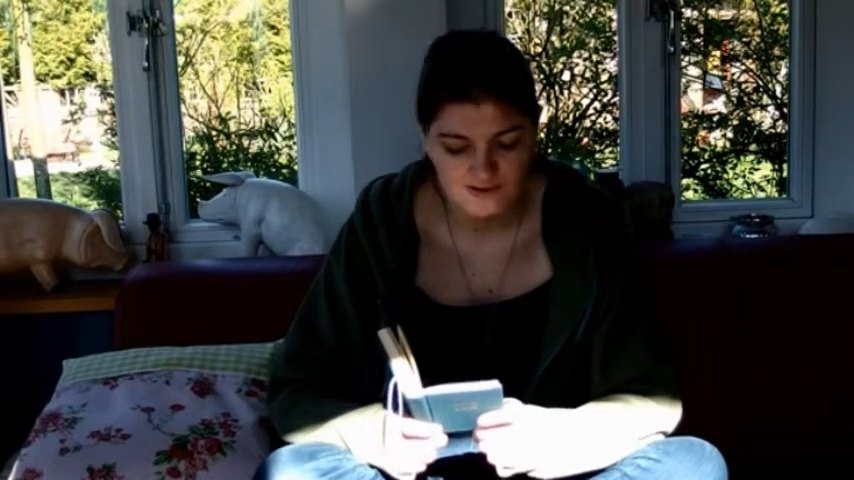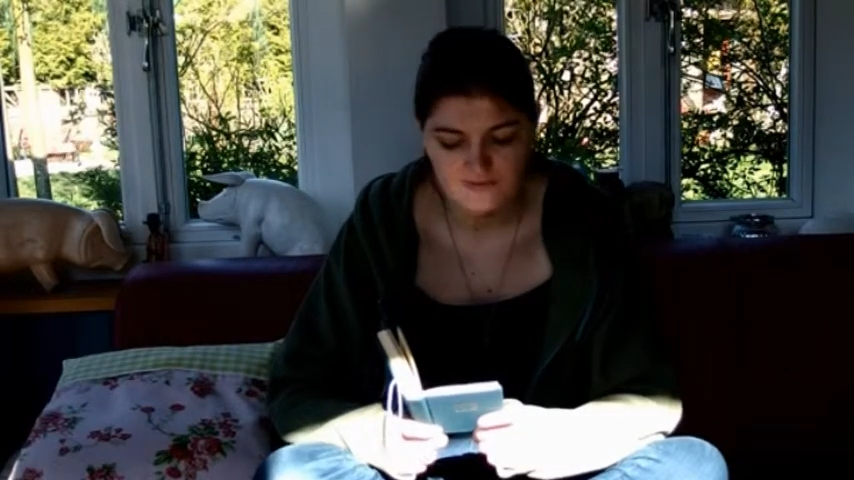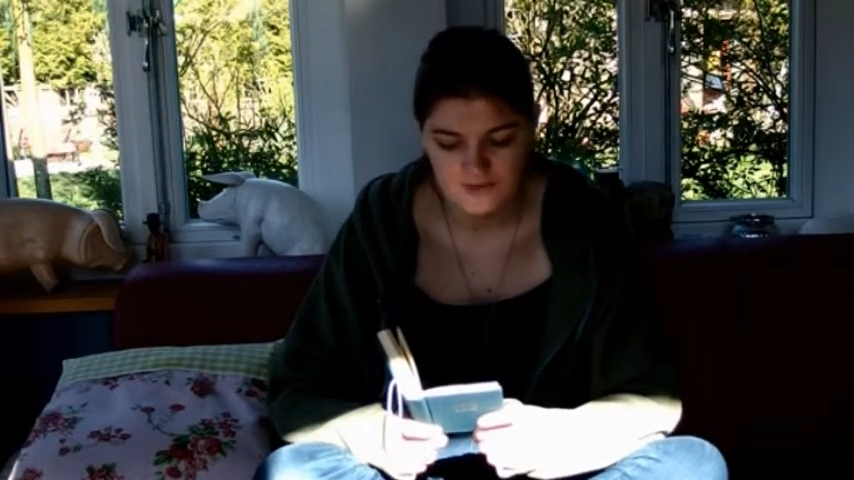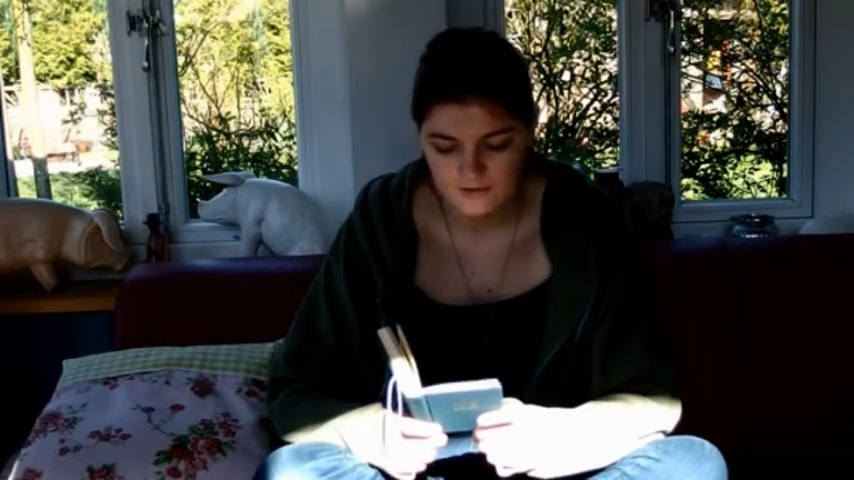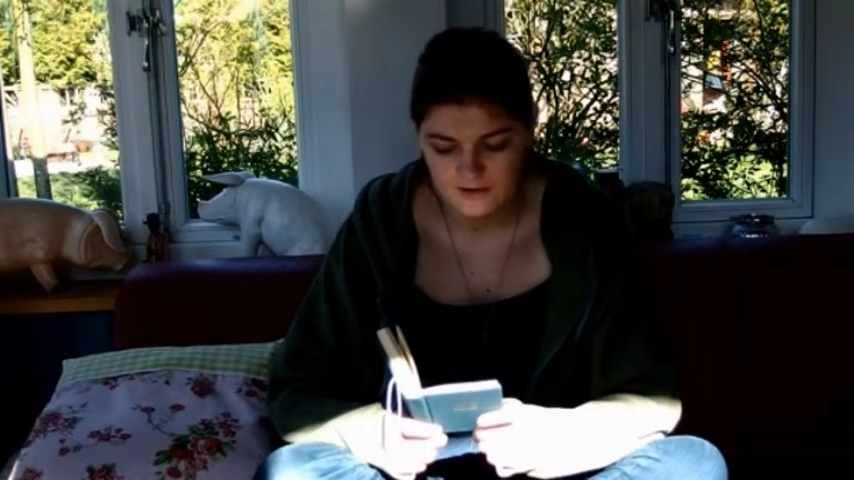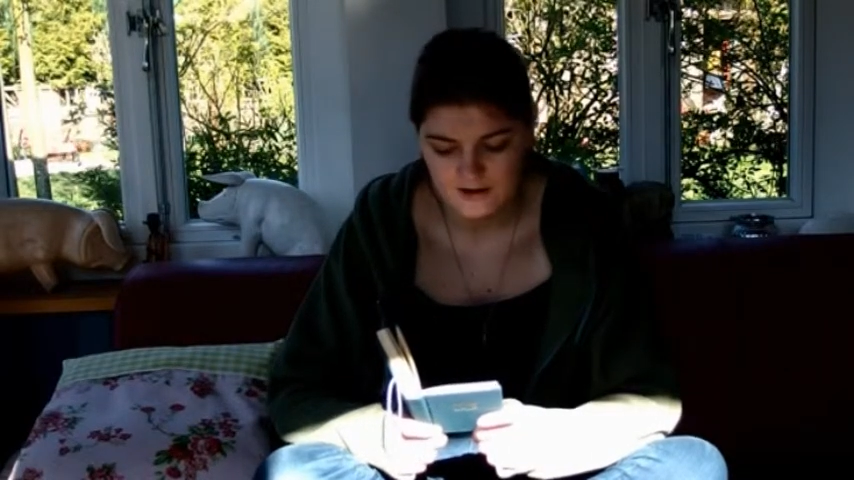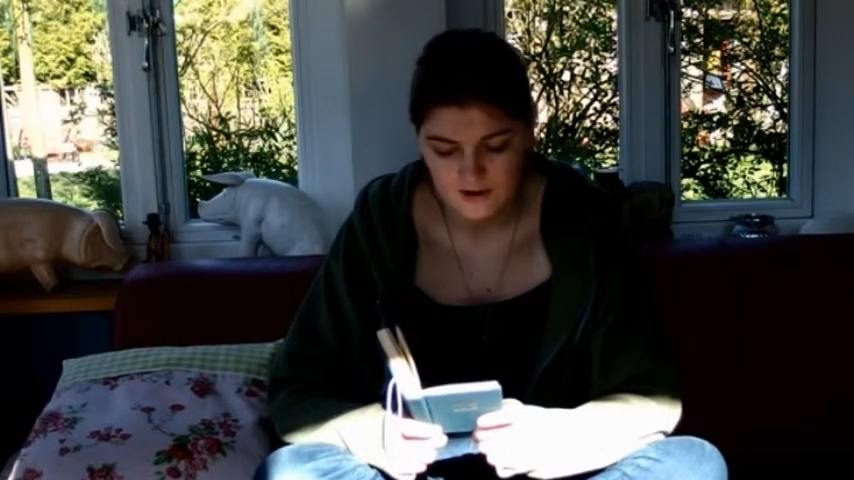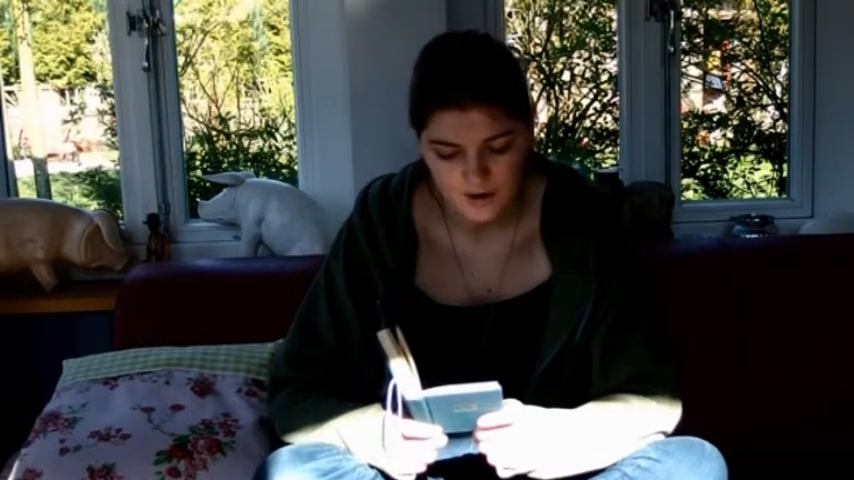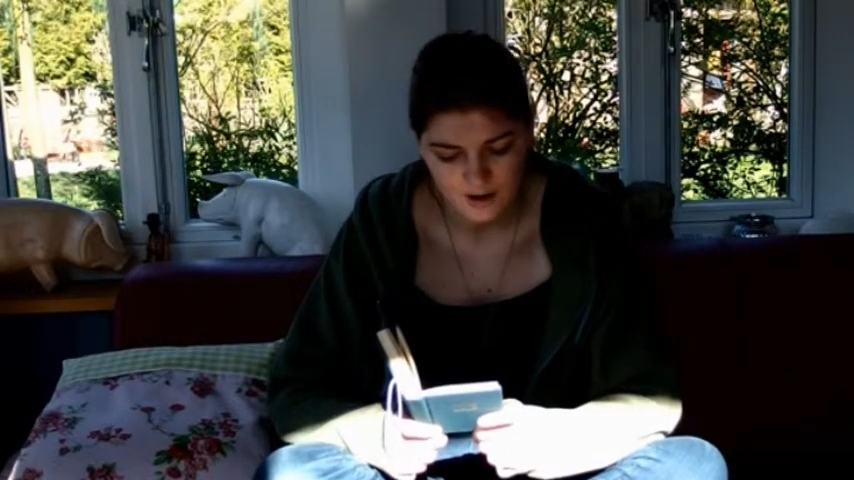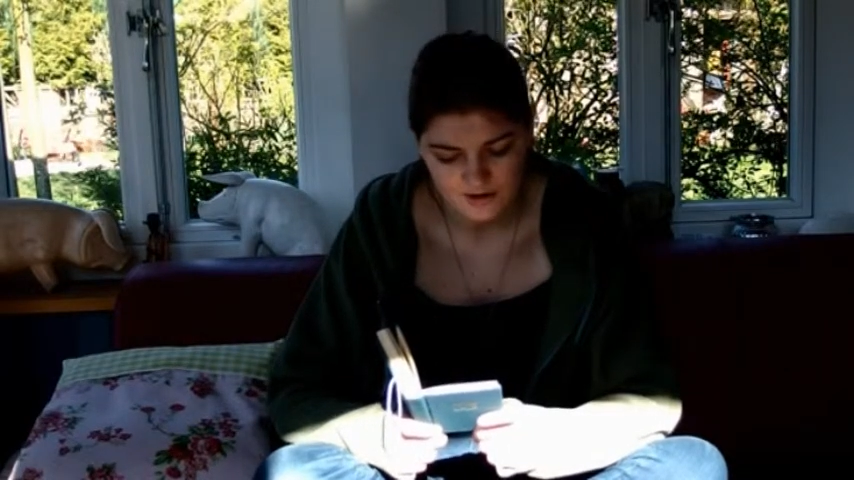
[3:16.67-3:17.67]
even though I
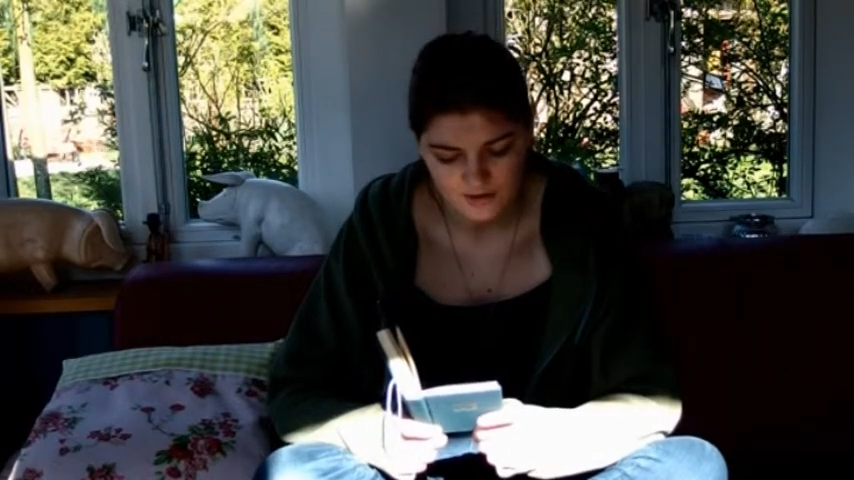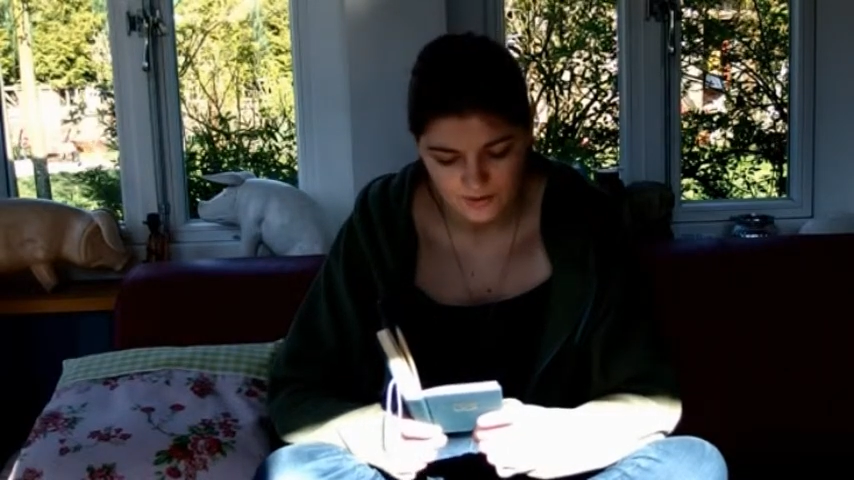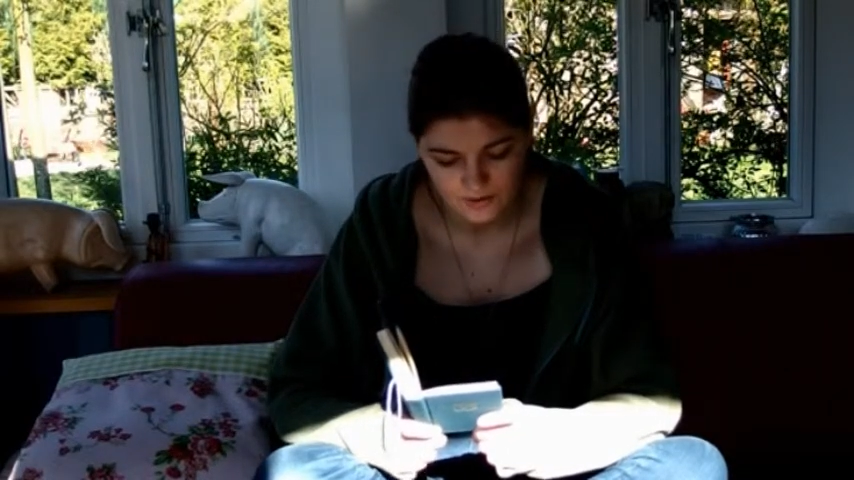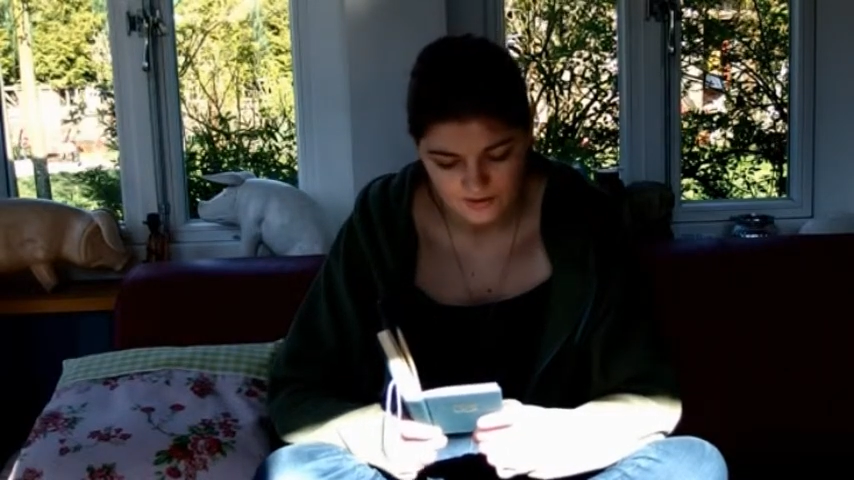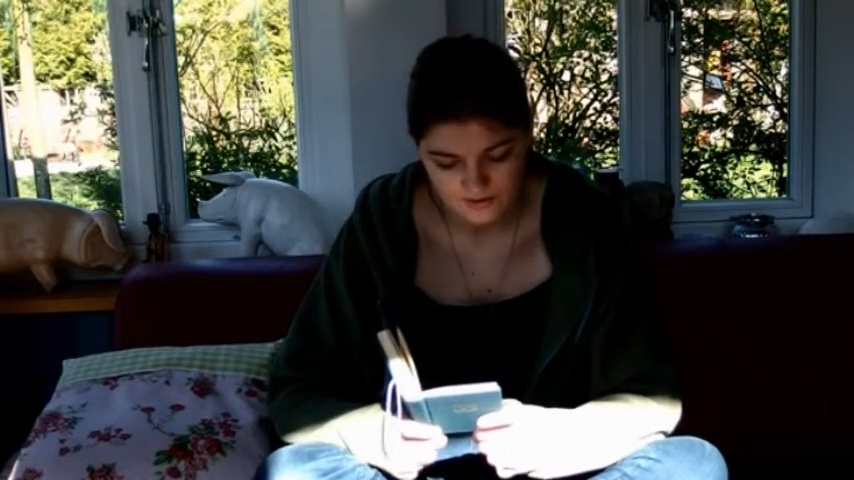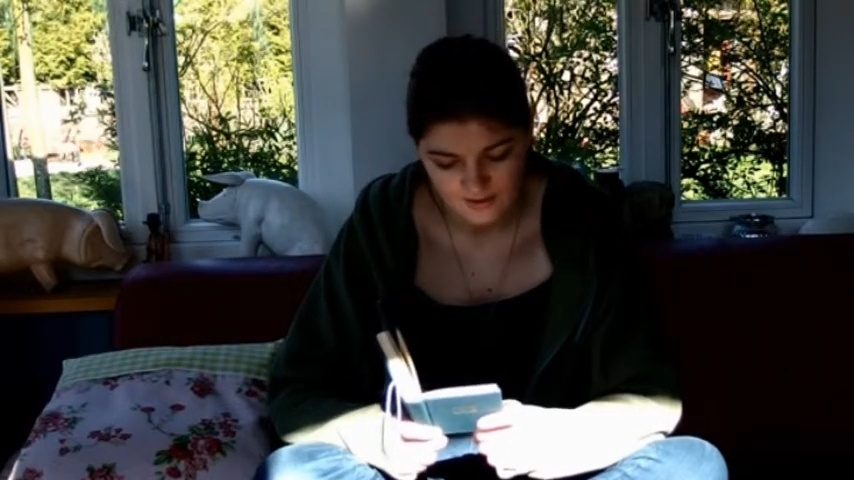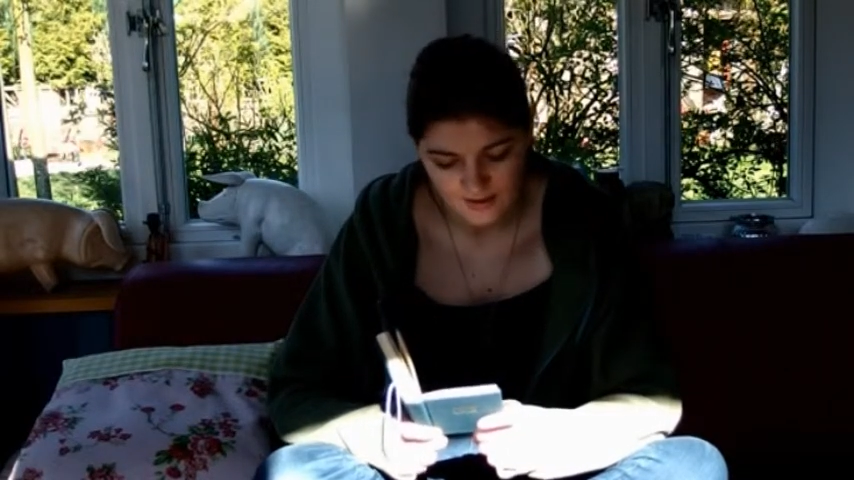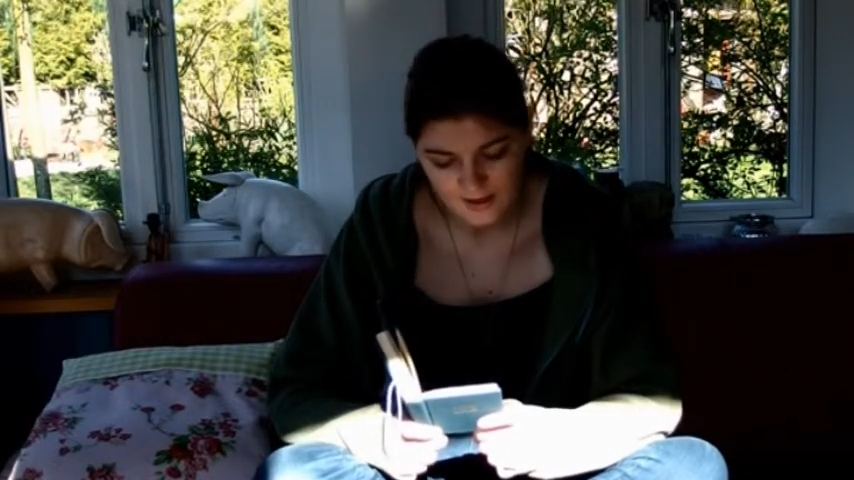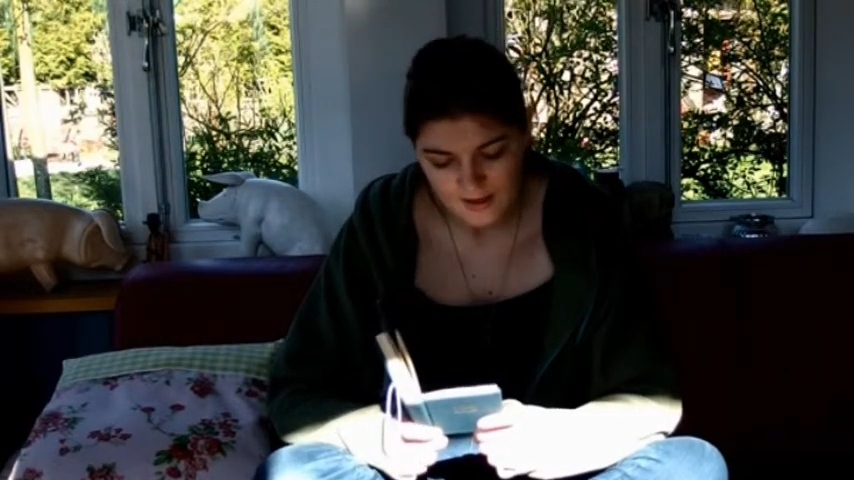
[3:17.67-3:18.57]
know how it hurts?